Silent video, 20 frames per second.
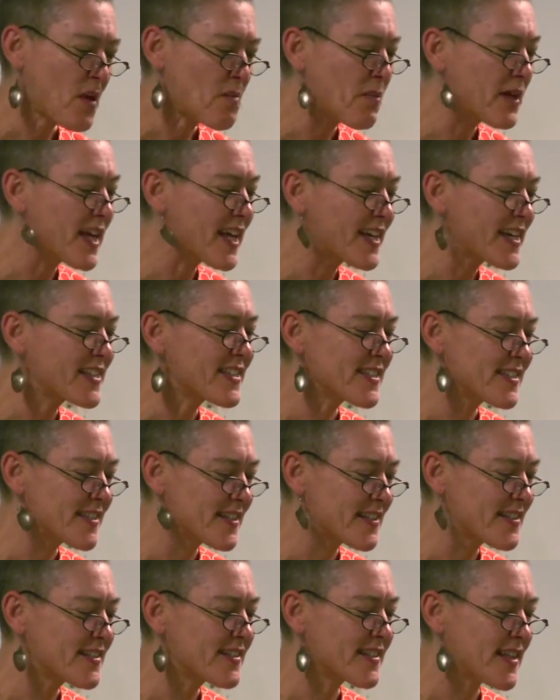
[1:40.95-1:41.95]
But I can
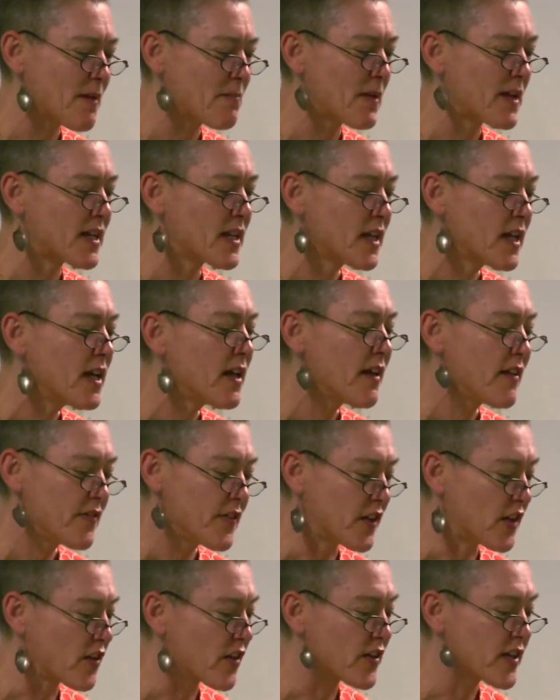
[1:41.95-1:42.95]
still summon
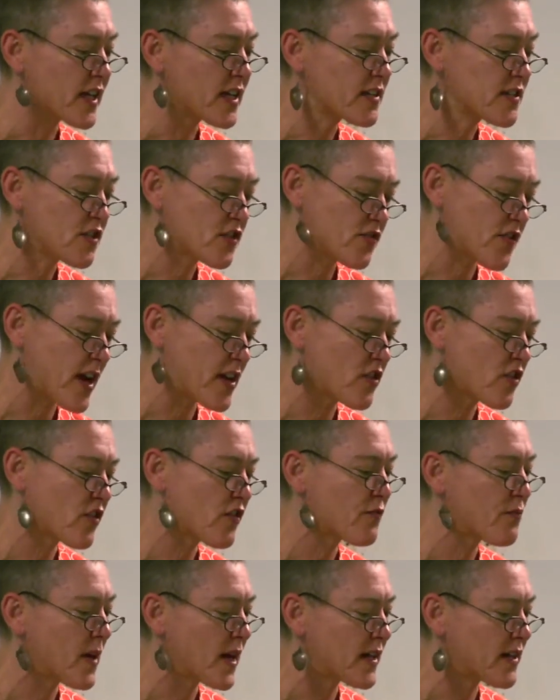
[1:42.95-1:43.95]
the yearning stretch
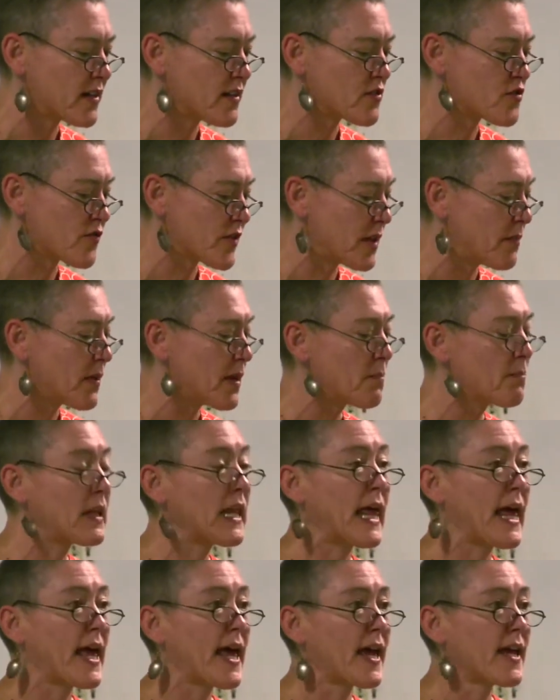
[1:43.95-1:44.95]
of my dreamy
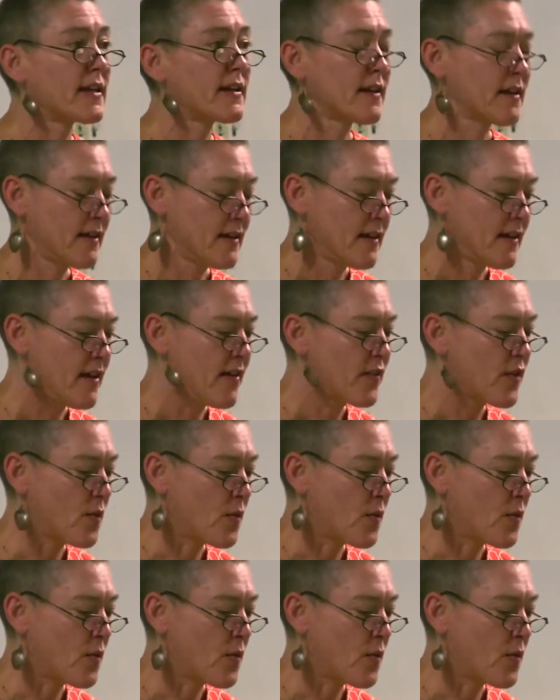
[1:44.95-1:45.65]
plan,